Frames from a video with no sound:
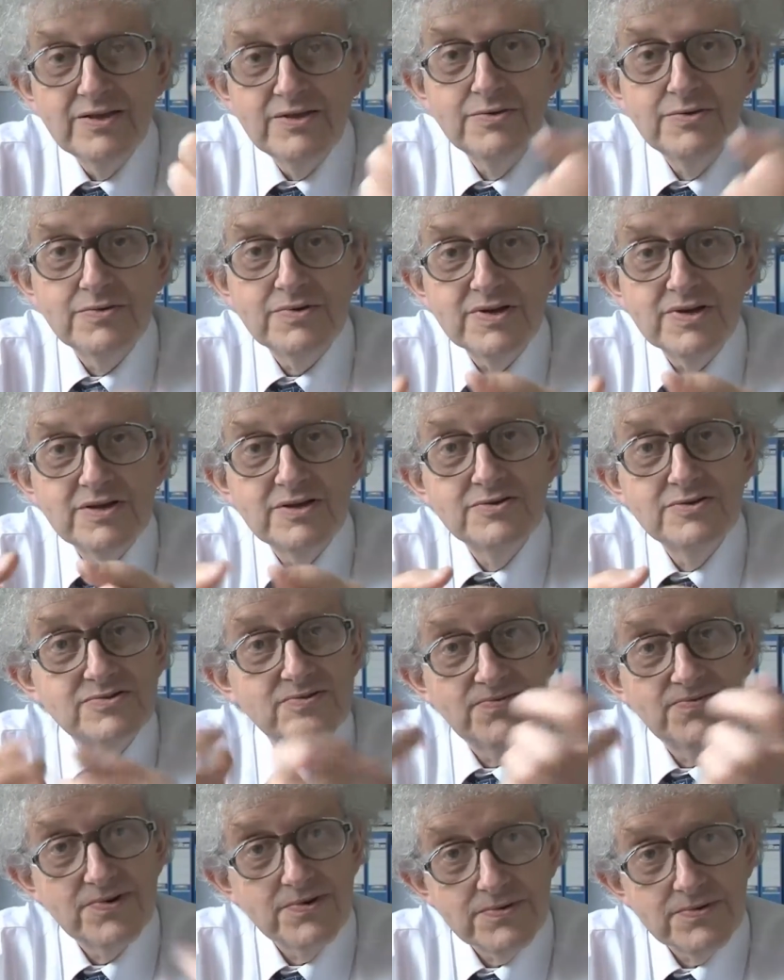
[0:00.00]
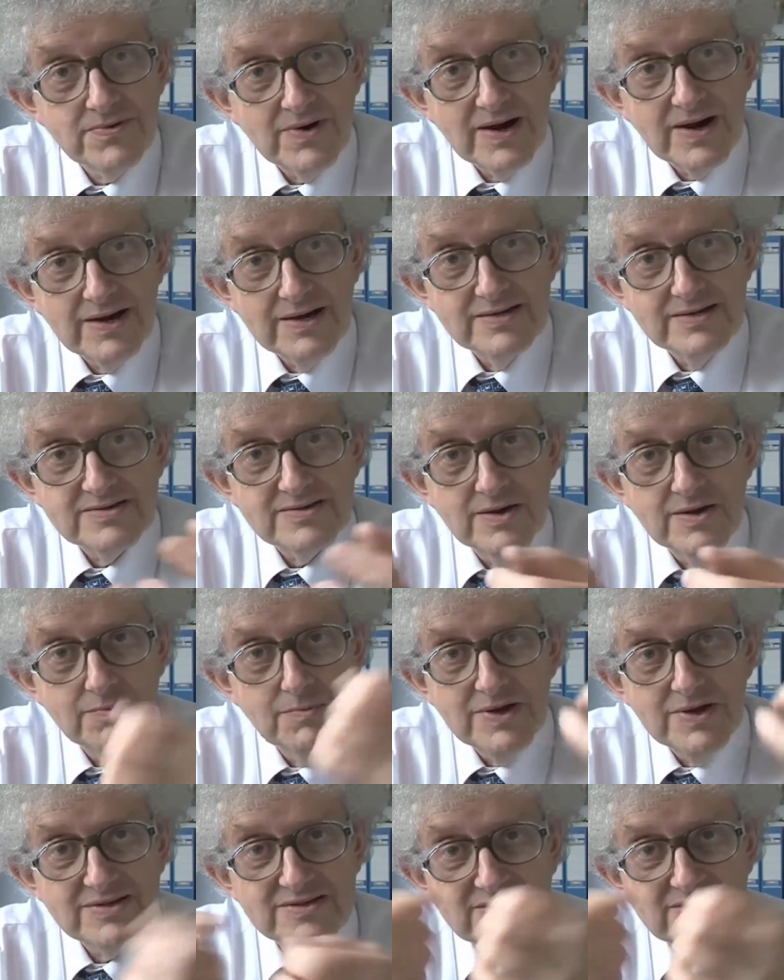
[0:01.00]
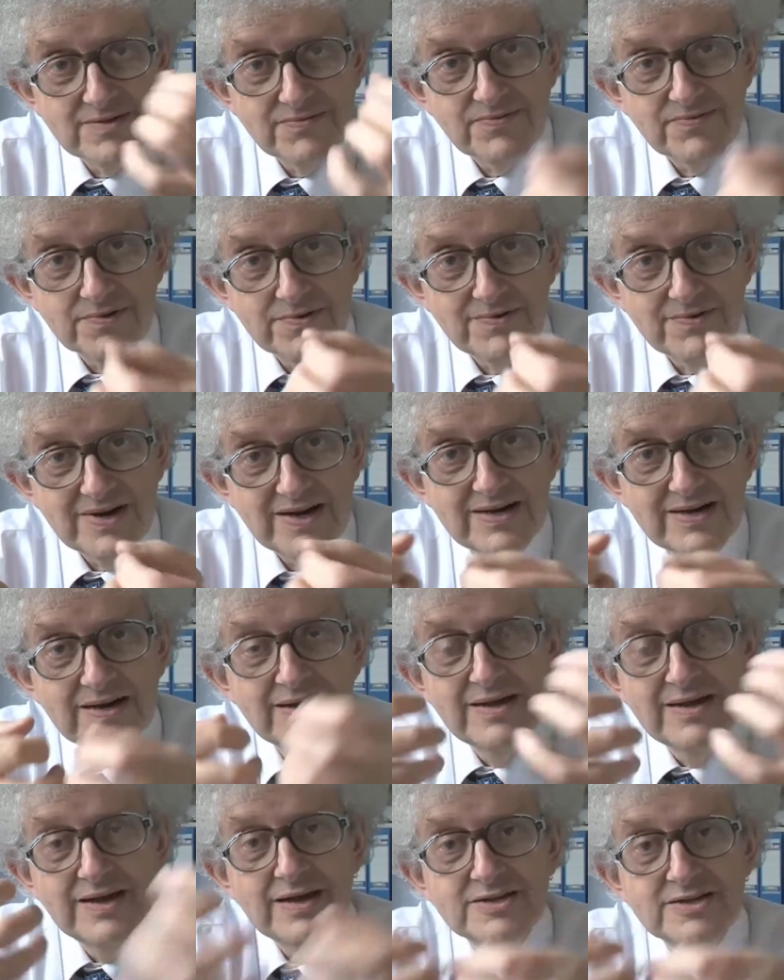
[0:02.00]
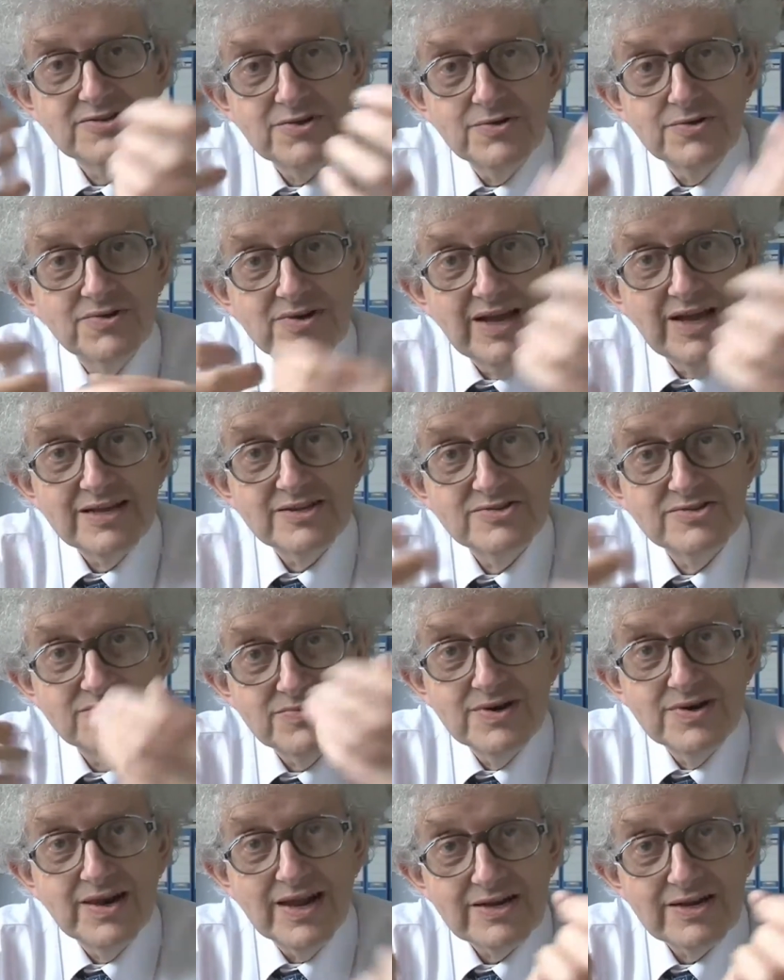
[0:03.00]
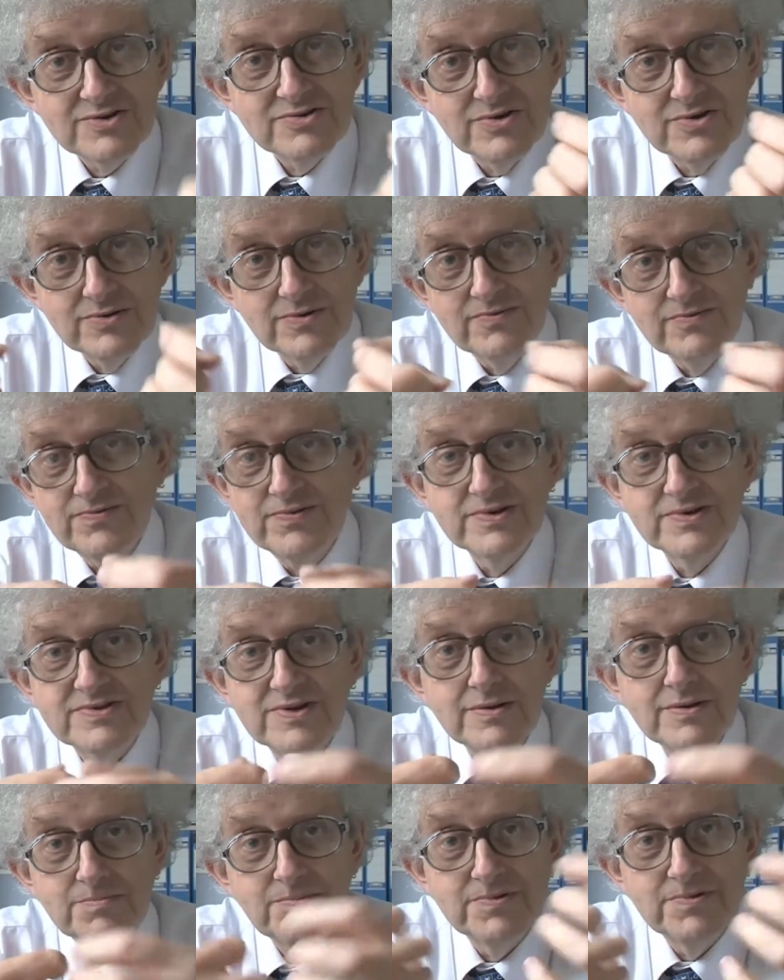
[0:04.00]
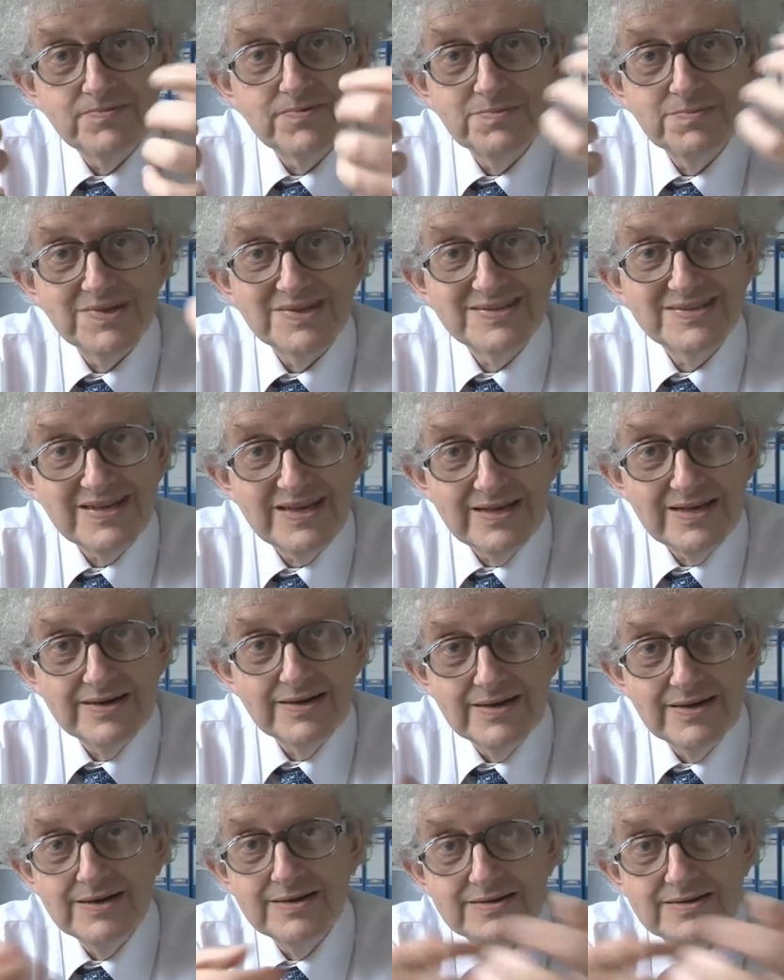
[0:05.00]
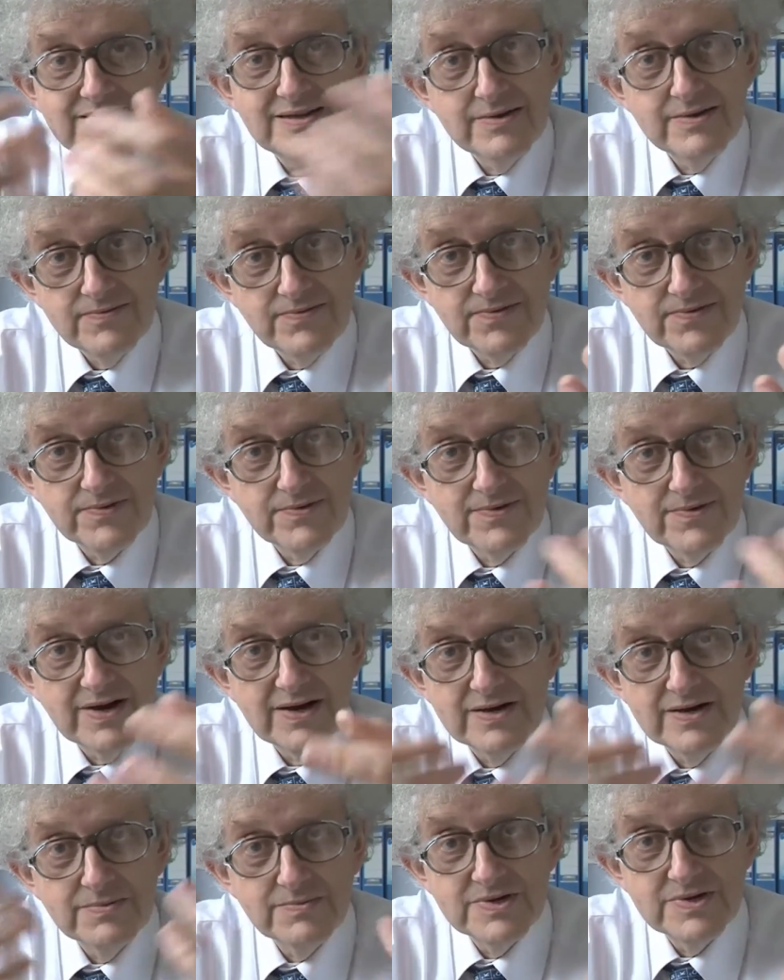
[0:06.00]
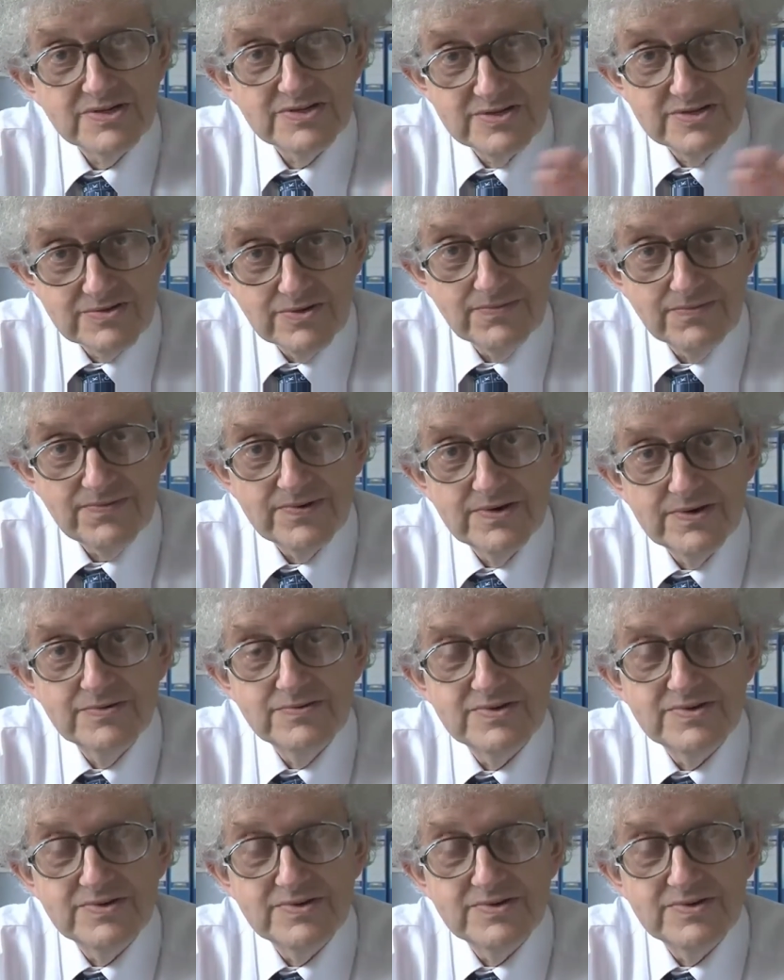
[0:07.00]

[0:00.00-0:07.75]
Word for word: you can use fluorides, and once the fluorine has got an extra electron, for example, from the tin in tin fluoride, which is often